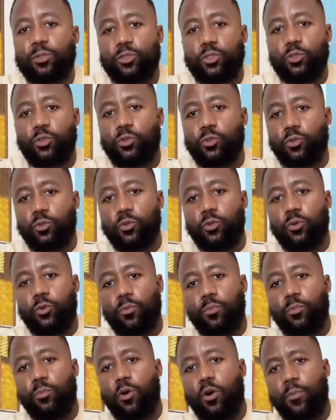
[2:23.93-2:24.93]
to
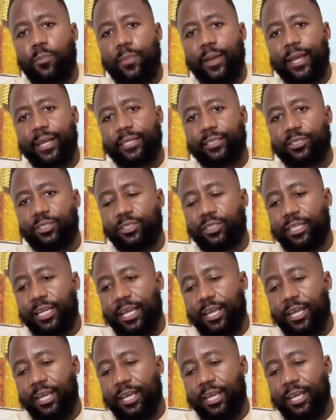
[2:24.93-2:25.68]
more men to say,